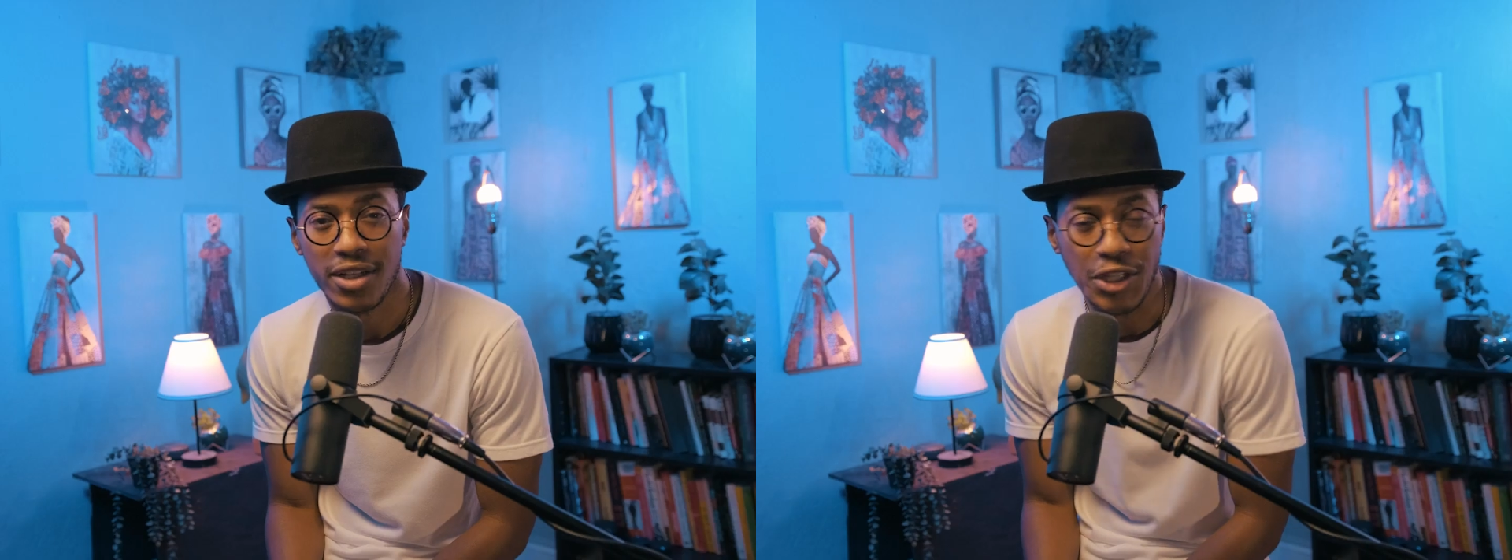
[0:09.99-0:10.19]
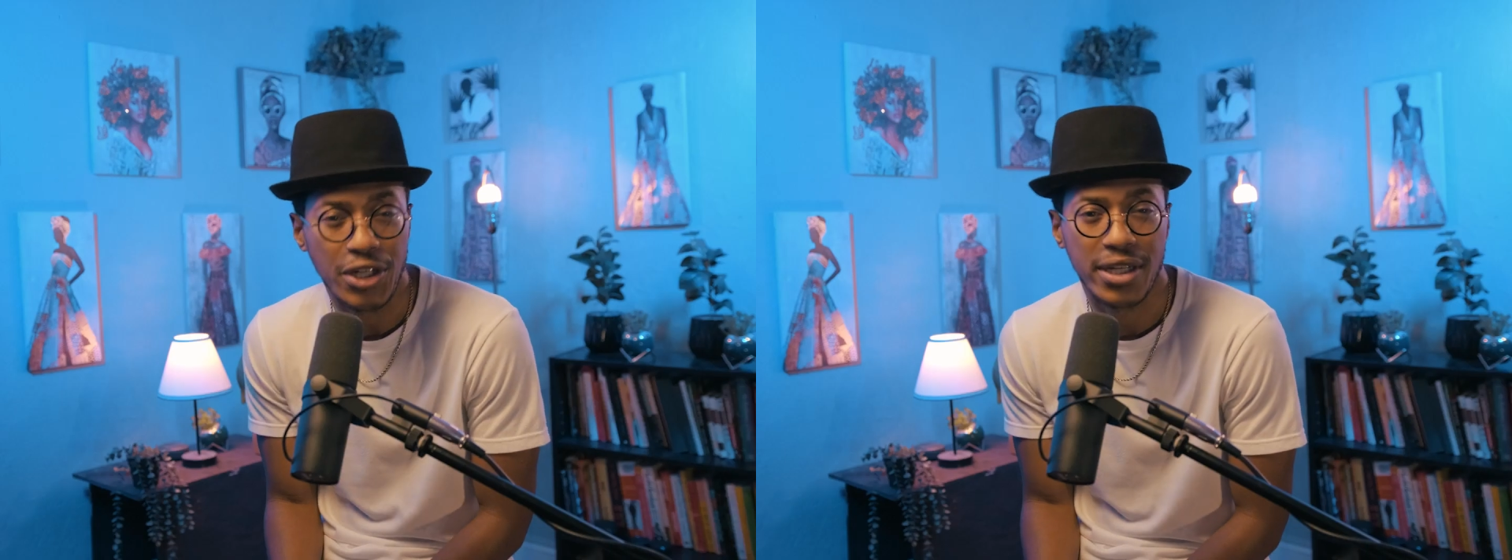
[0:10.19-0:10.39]

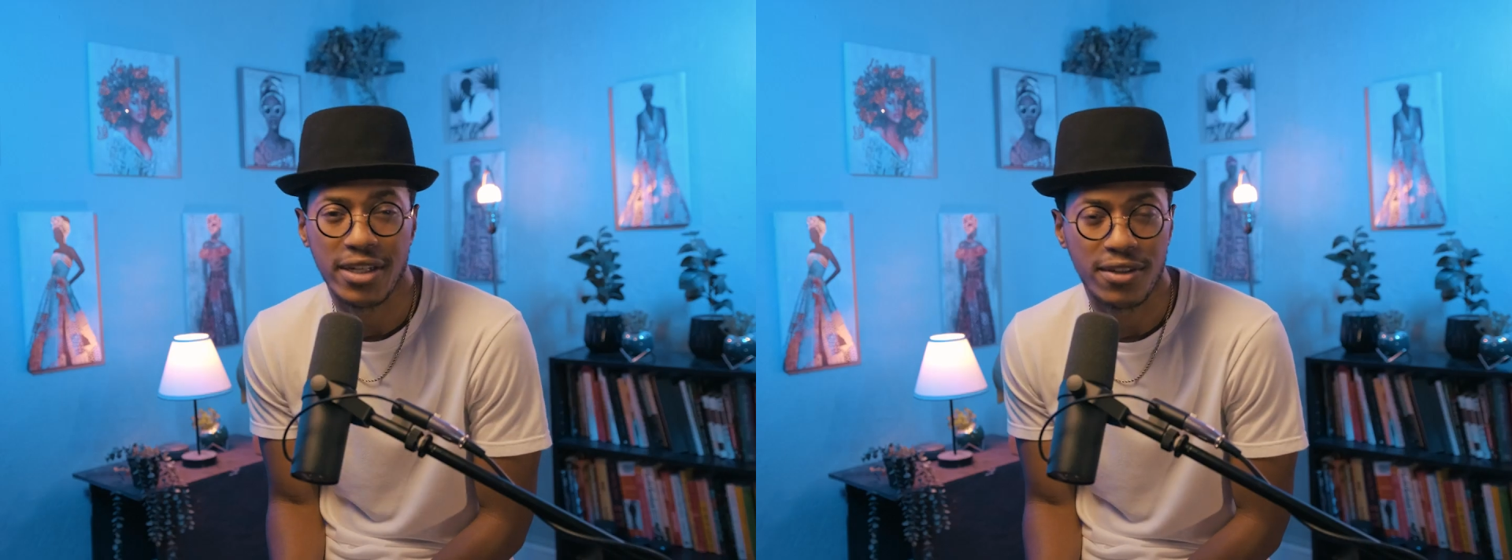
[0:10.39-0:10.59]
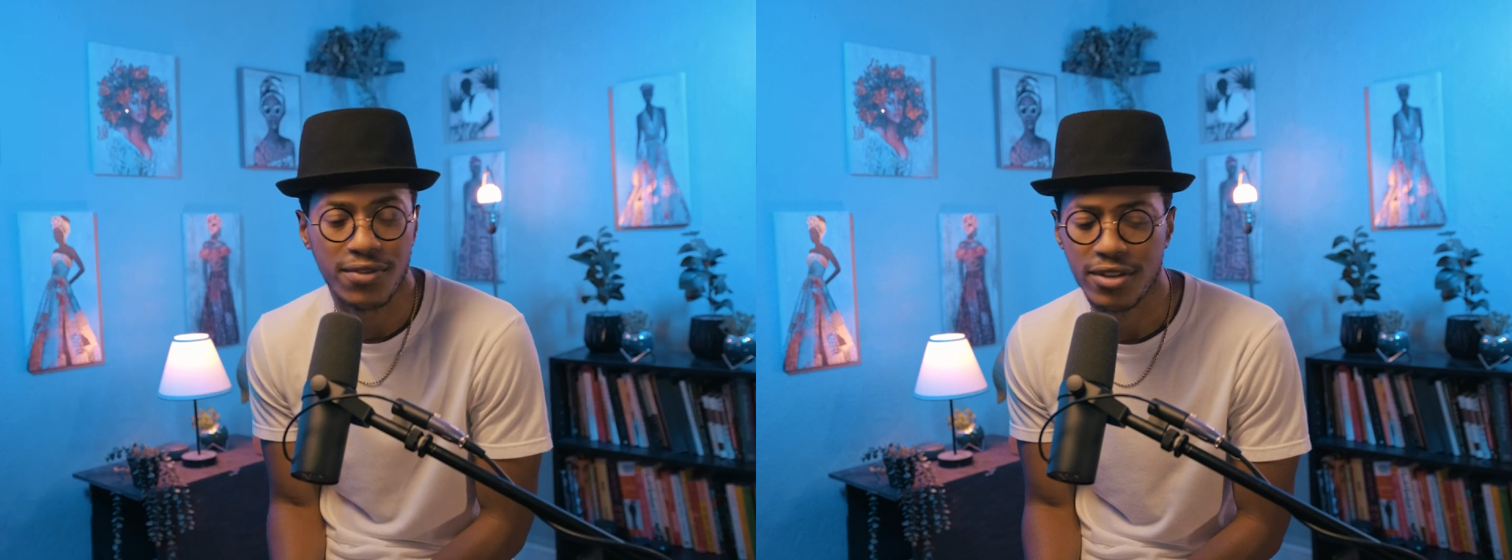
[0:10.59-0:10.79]

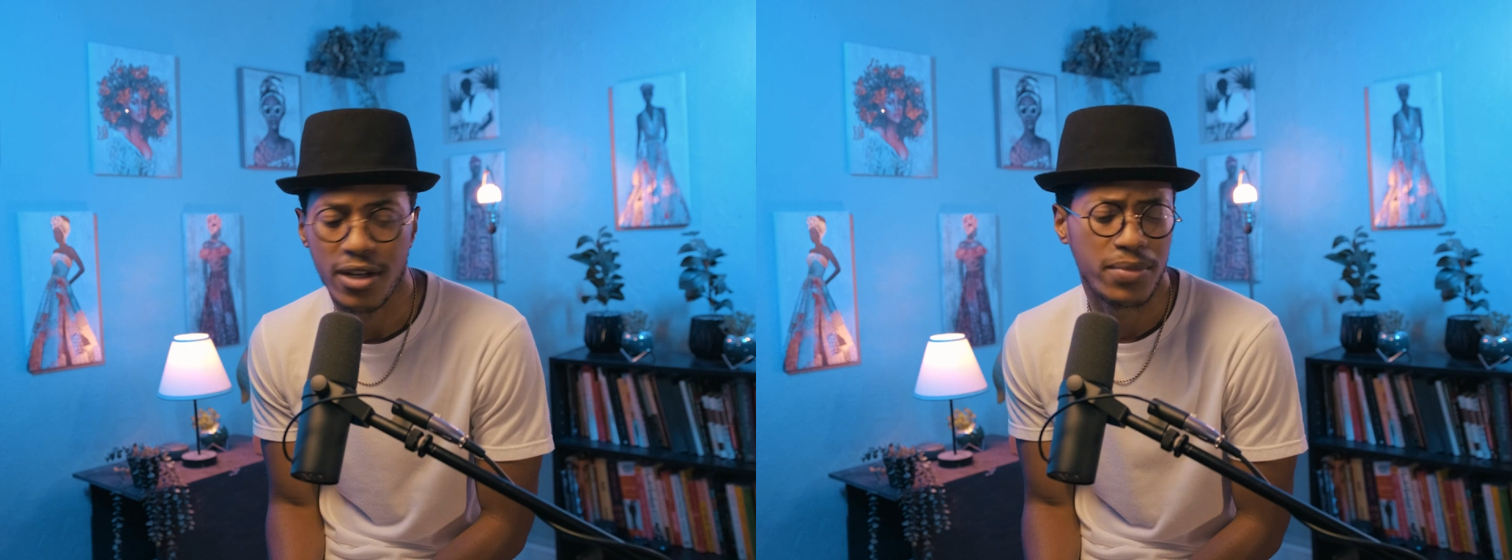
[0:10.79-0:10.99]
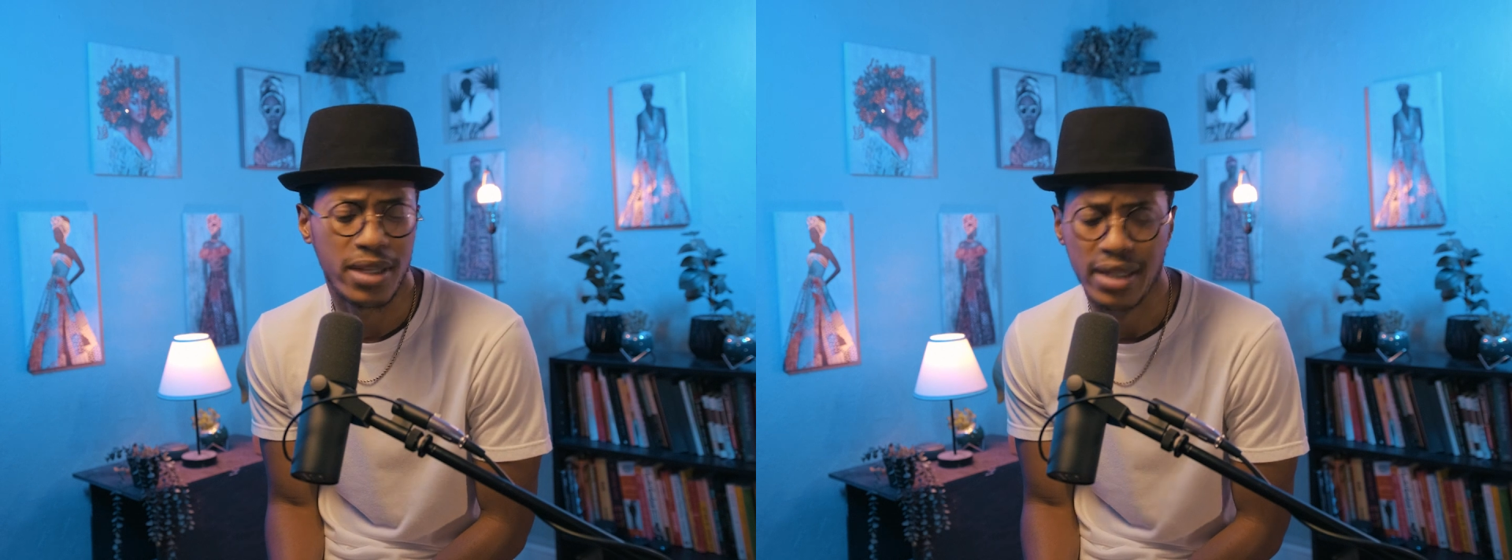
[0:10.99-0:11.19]
looking for
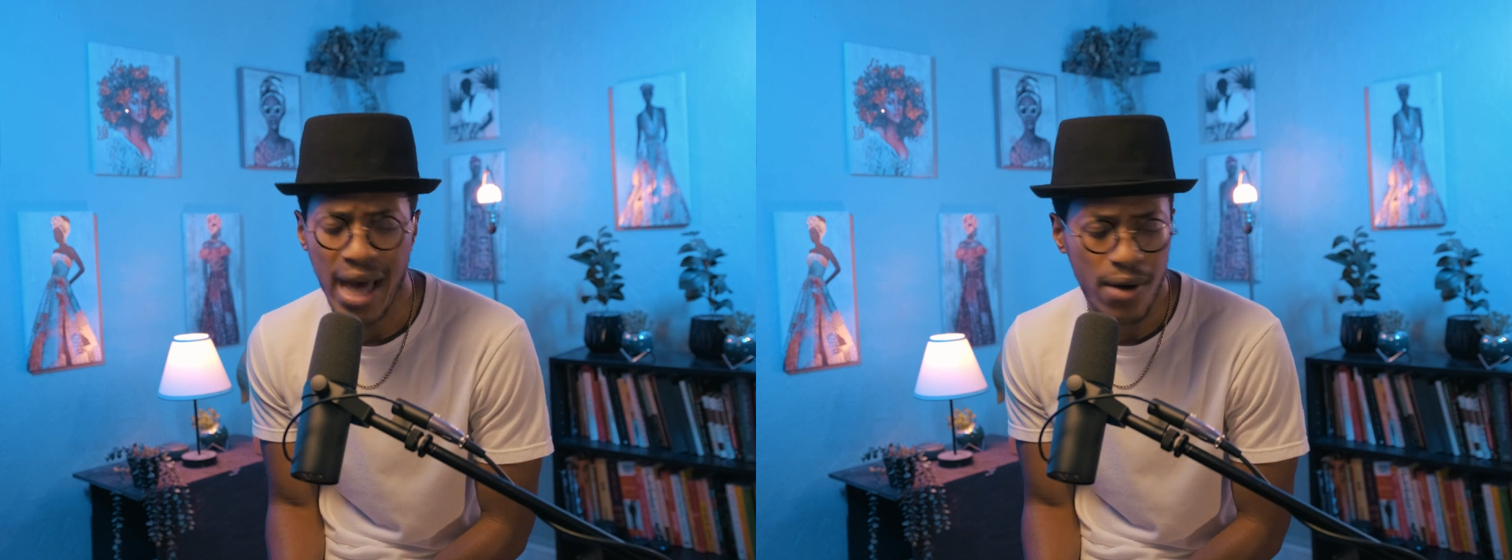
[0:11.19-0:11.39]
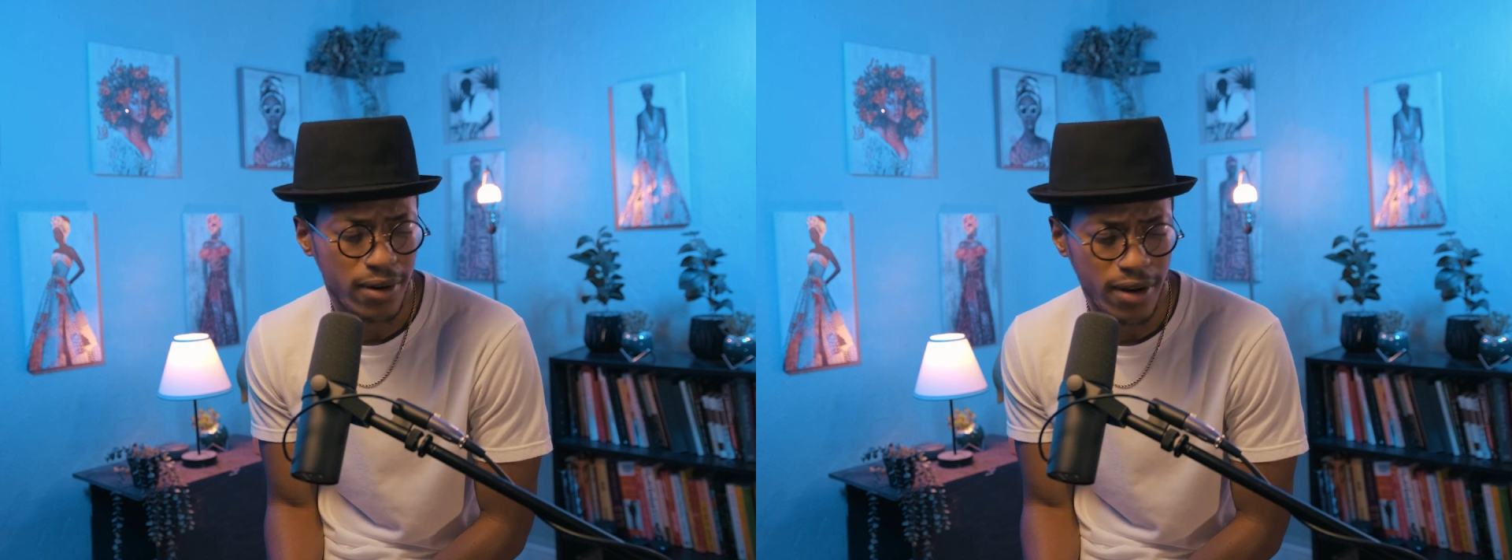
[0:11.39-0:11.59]
something
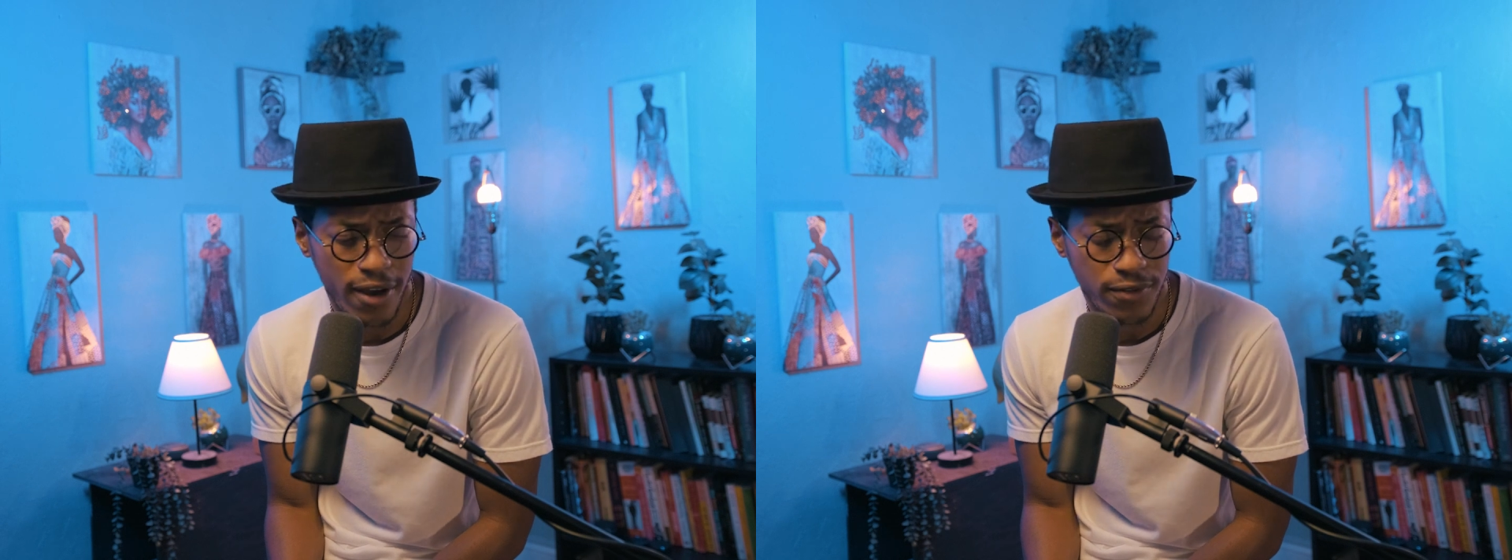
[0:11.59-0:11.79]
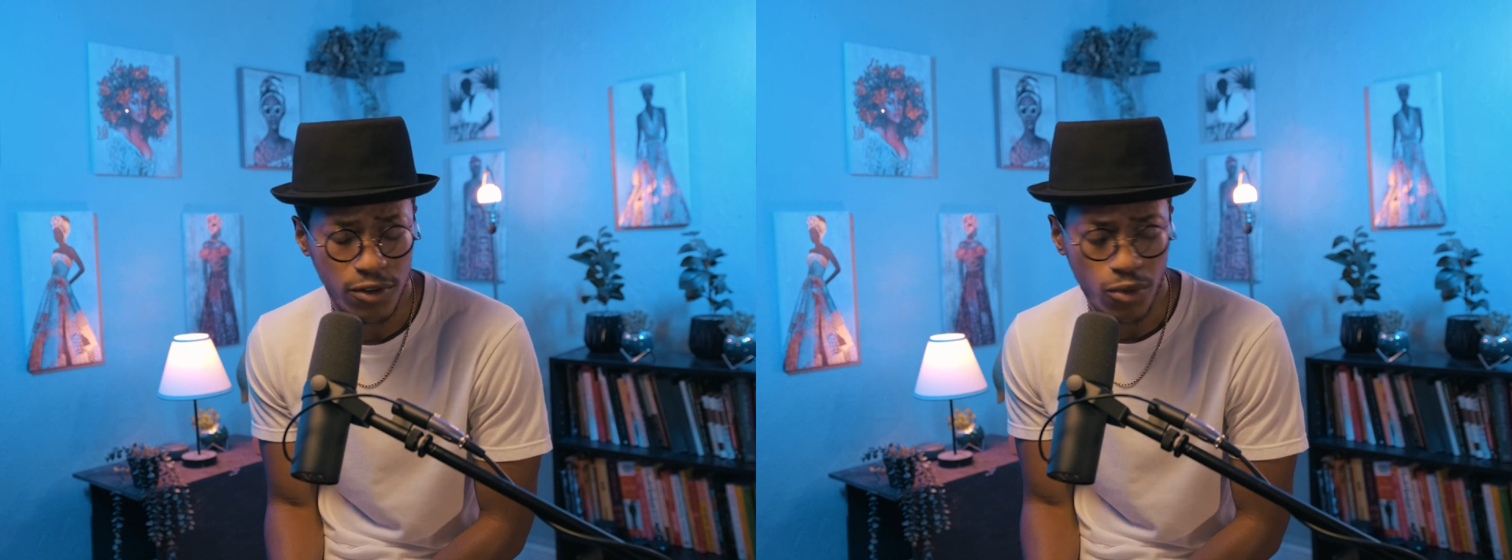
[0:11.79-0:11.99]
loud
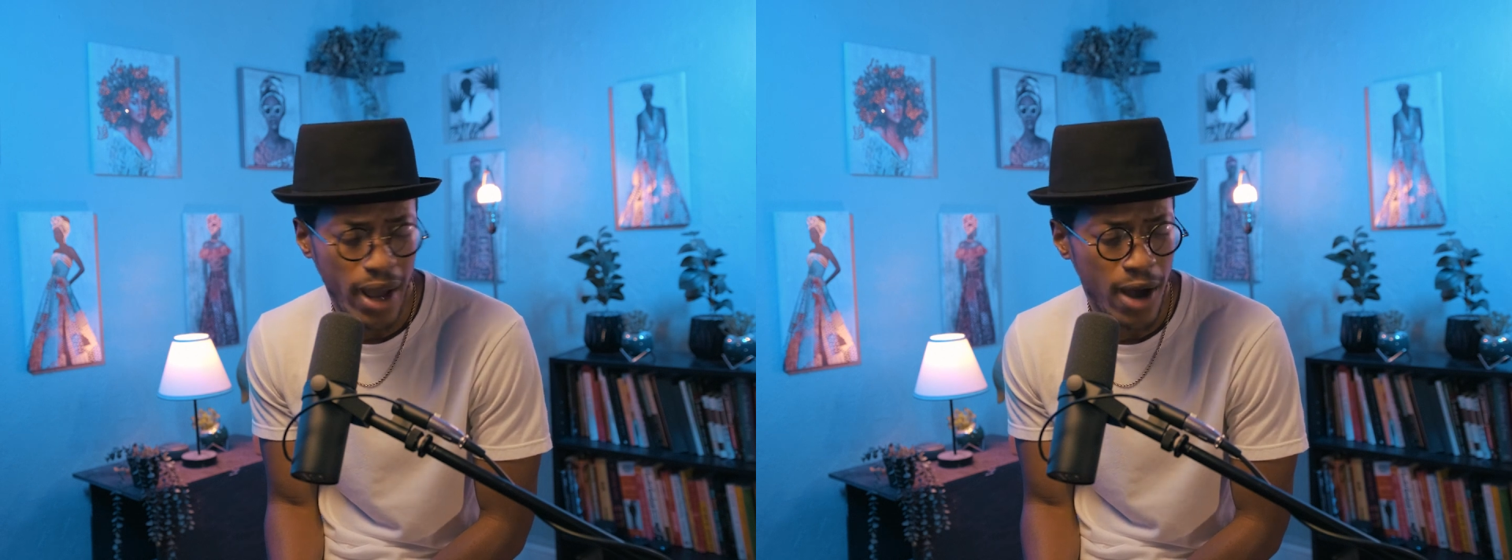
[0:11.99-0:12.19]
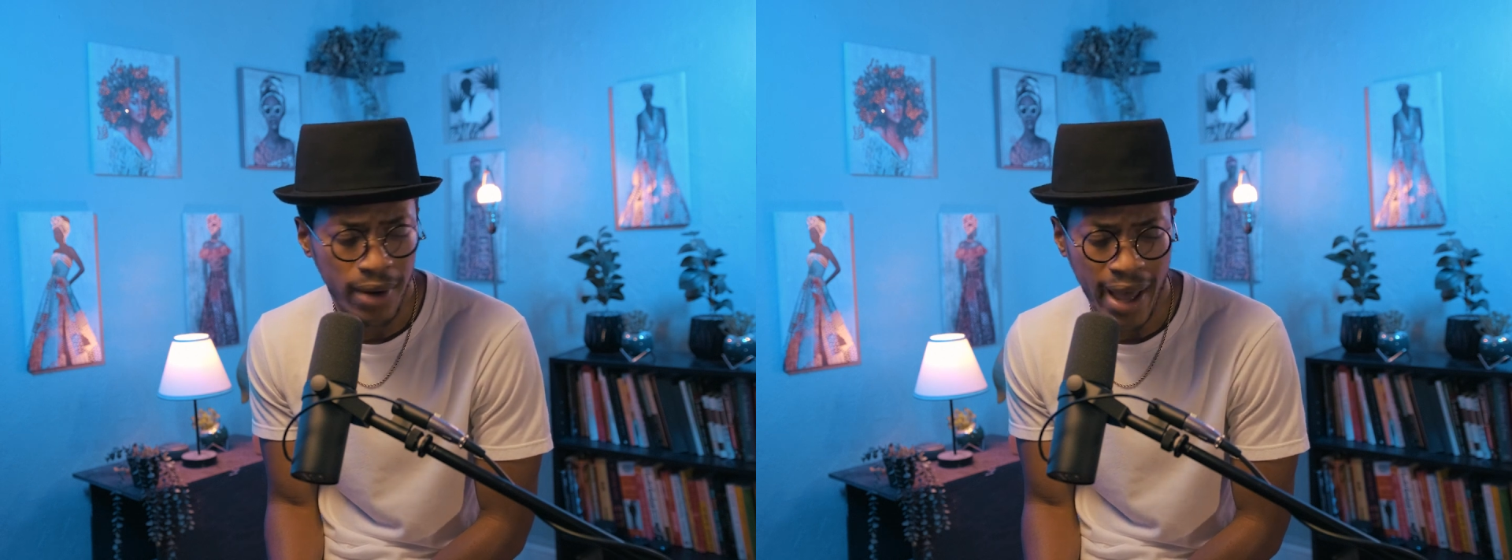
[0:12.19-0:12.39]
enough to drown